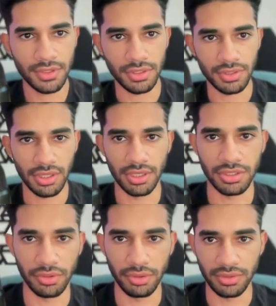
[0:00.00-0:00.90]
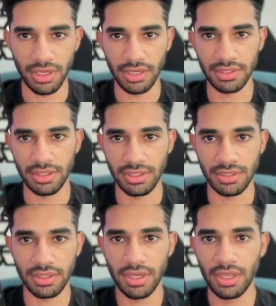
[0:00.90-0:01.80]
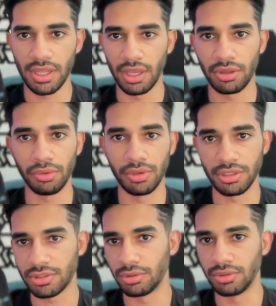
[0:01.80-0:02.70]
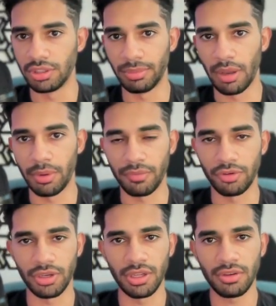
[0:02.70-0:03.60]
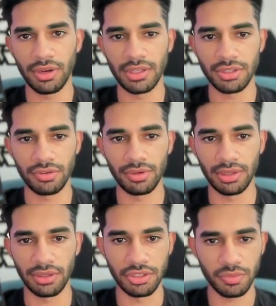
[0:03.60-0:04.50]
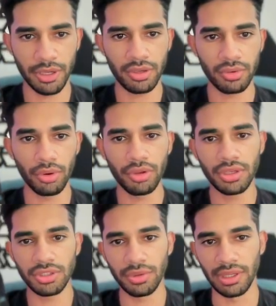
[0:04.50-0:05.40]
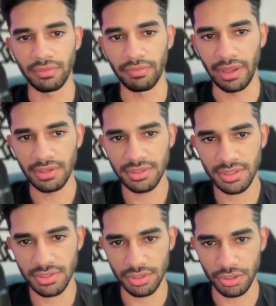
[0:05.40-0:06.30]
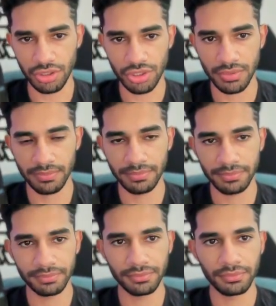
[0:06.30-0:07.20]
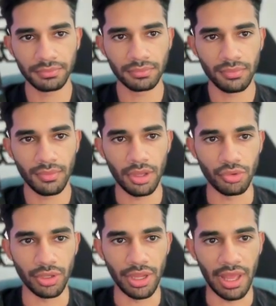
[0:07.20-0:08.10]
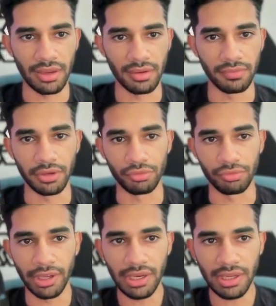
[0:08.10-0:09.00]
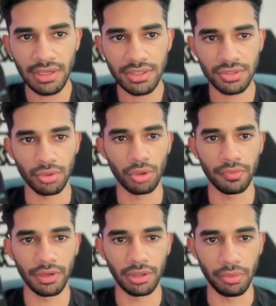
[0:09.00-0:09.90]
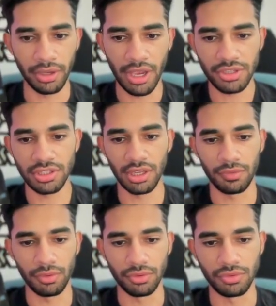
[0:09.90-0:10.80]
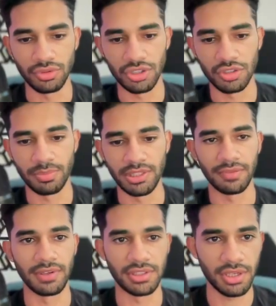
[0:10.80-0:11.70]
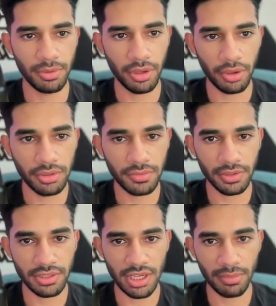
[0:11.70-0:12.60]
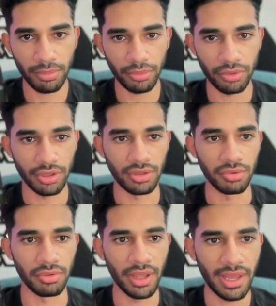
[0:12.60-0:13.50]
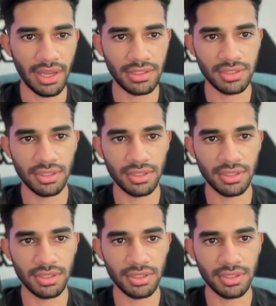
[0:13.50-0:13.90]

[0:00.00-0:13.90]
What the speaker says: So San Antonio, Texas, include, exclude, nearby, whatever. You can either enter it this way, or you can do advanced search. And you can add in via radius or via location. Like if you want to do just specific zip codes, for example, you can do that.